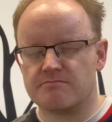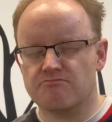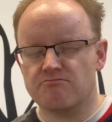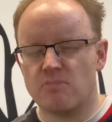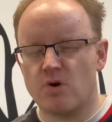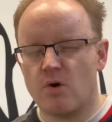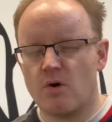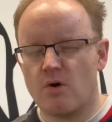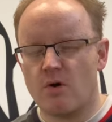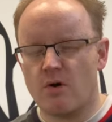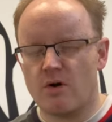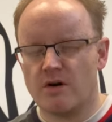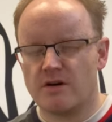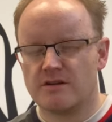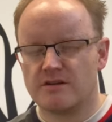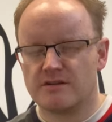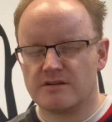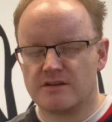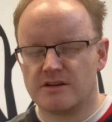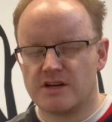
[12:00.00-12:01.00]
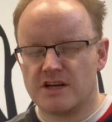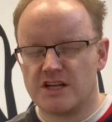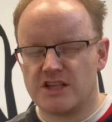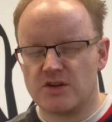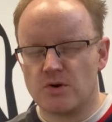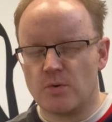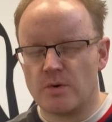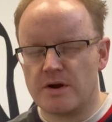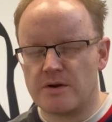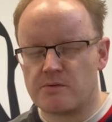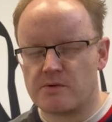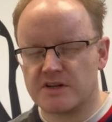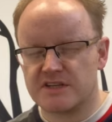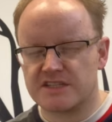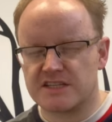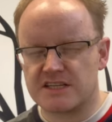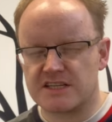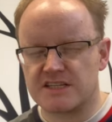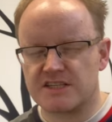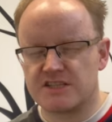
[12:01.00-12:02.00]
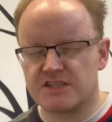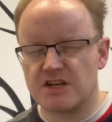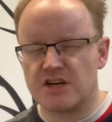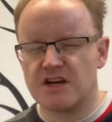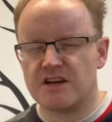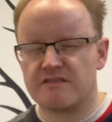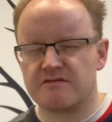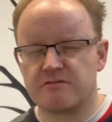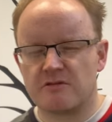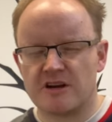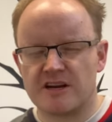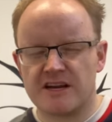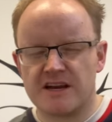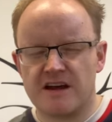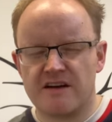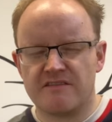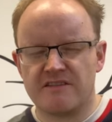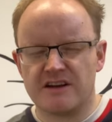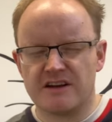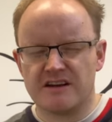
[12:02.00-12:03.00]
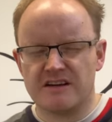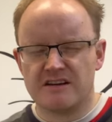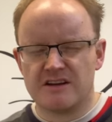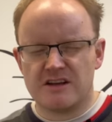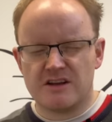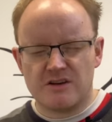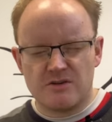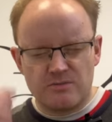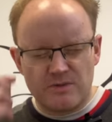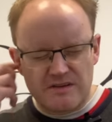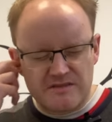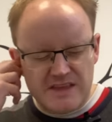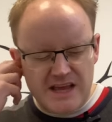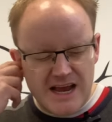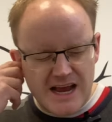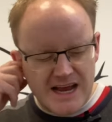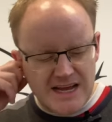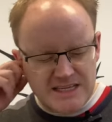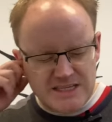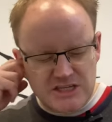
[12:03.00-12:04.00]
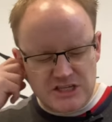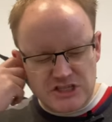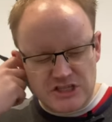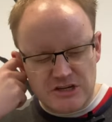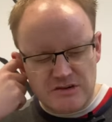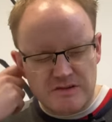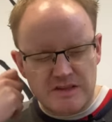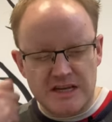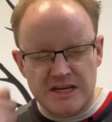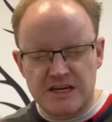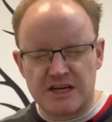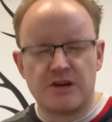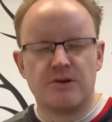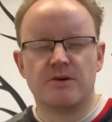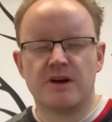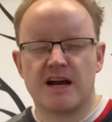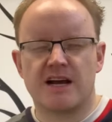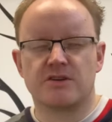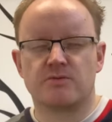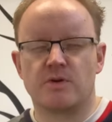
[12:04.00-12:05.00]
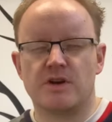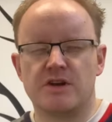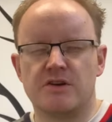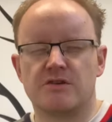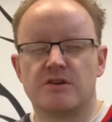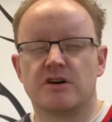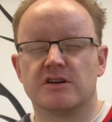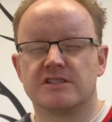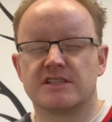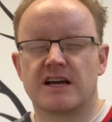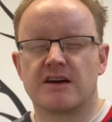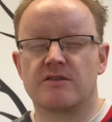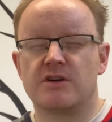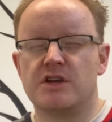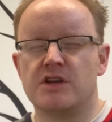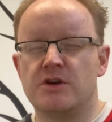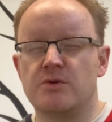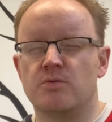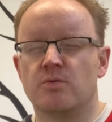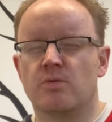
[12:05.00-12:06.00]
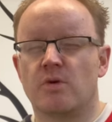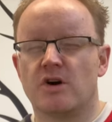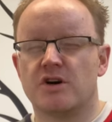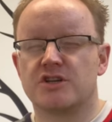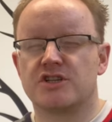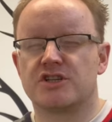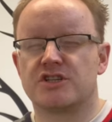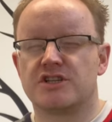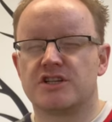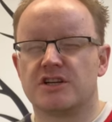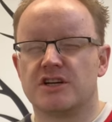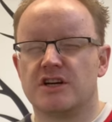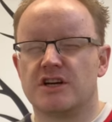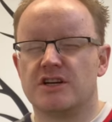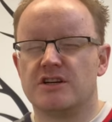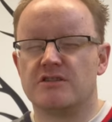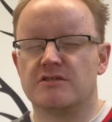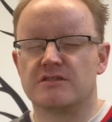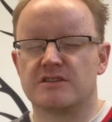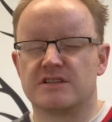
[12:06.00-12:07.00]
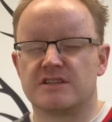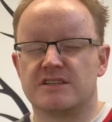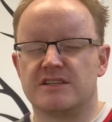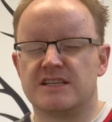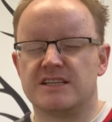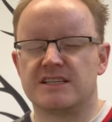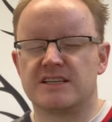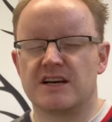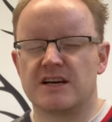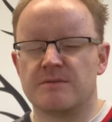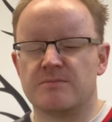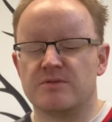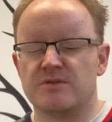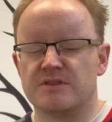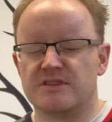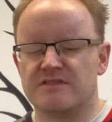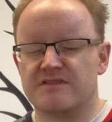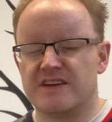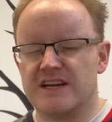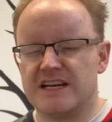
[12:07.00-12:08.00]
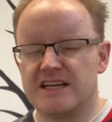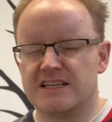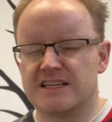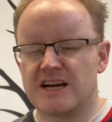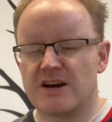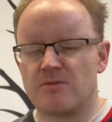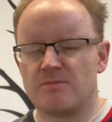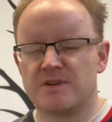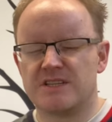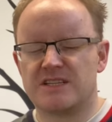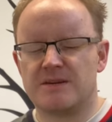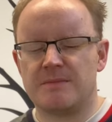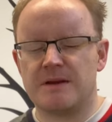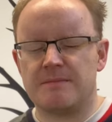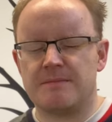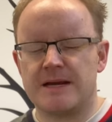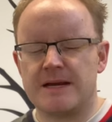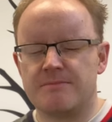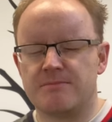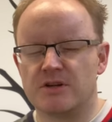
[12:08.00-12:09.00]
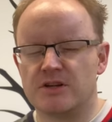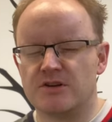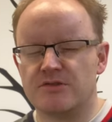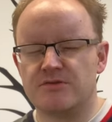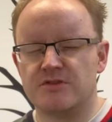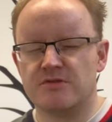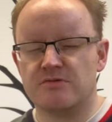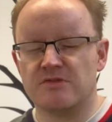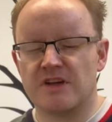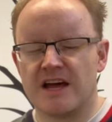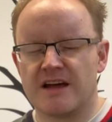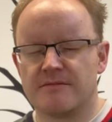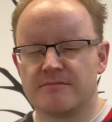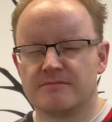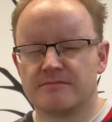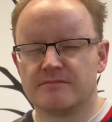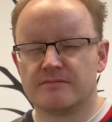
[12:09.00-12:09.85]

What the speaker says: more. That we will want to serve one another with that attitude that you had when you got down and you washed your disciples' feet. Help us to be people who do that,